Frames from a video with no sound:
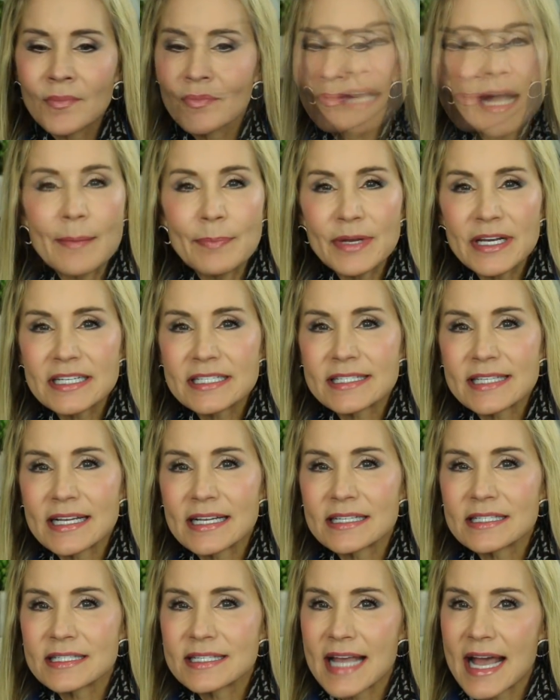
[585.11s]
company
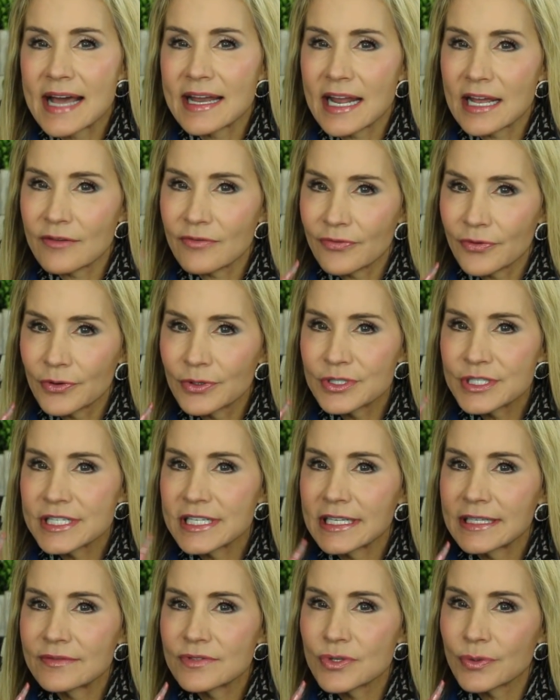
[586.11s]
says that at first
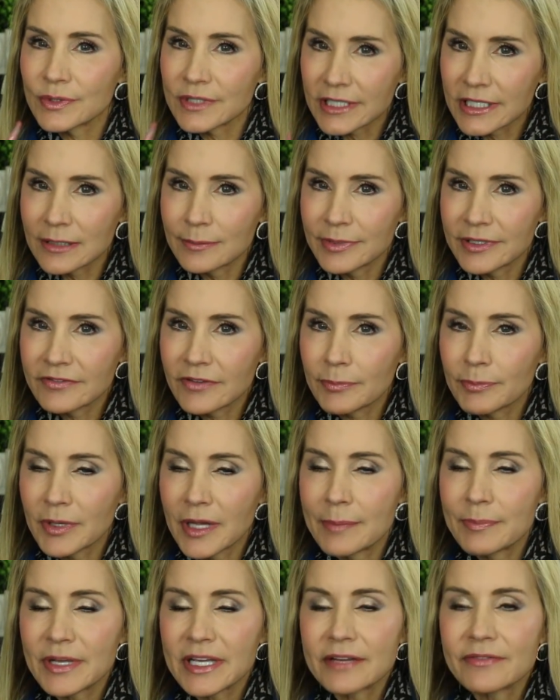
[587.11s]
it gives you a little bit of a
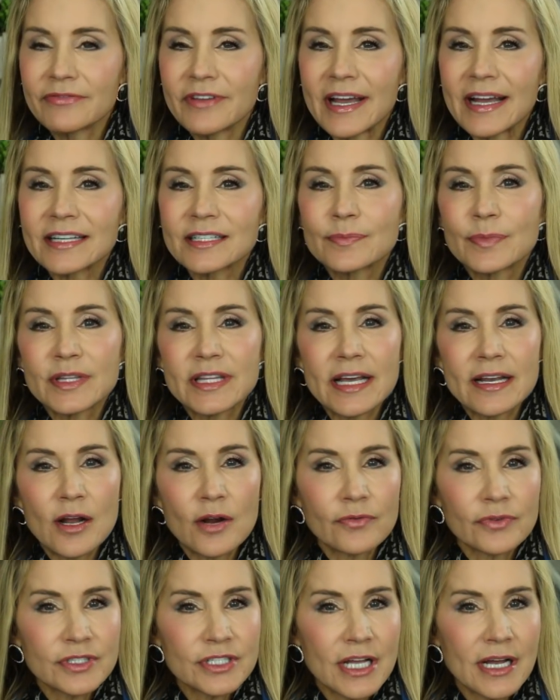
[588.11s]
plumping effect, but that
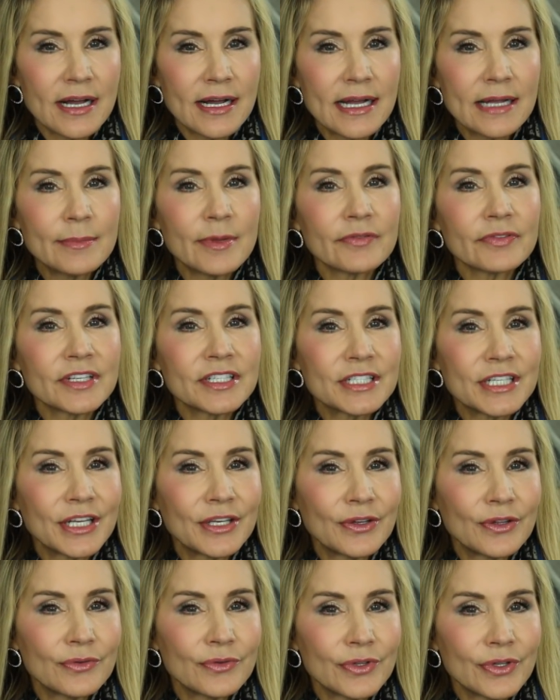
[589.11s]
over time of
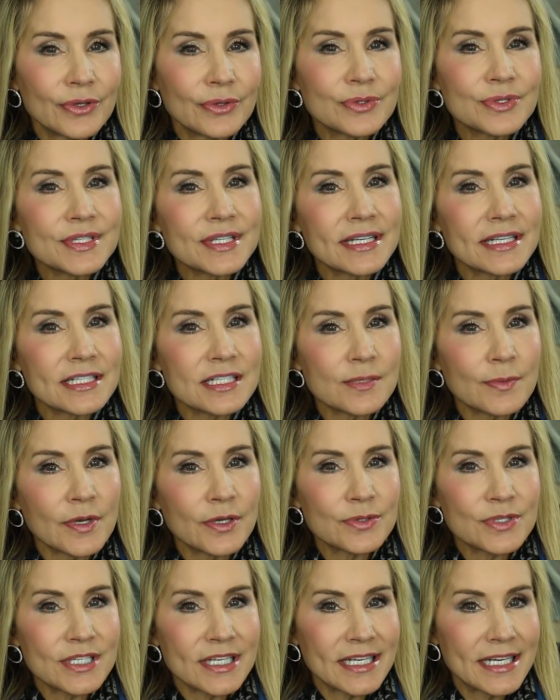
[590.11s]
continued use, it is
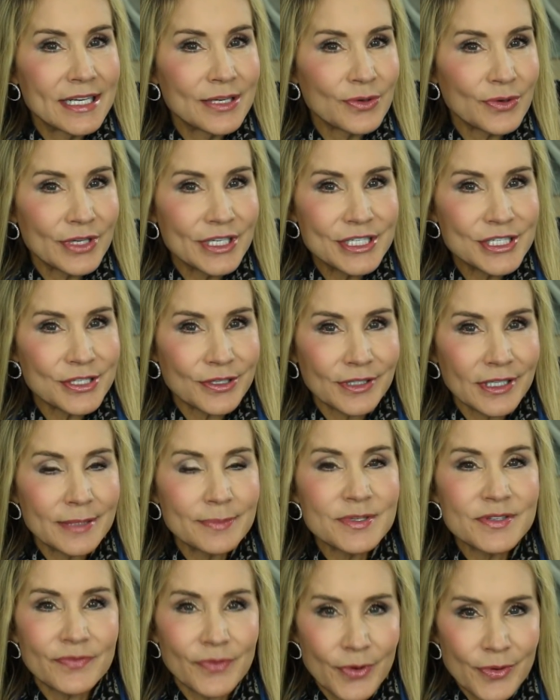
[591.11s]
supposed to increase your
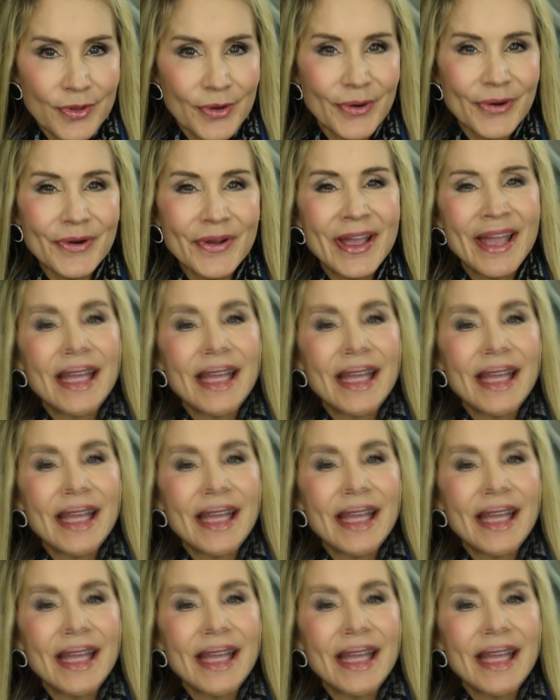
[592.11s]
lips further.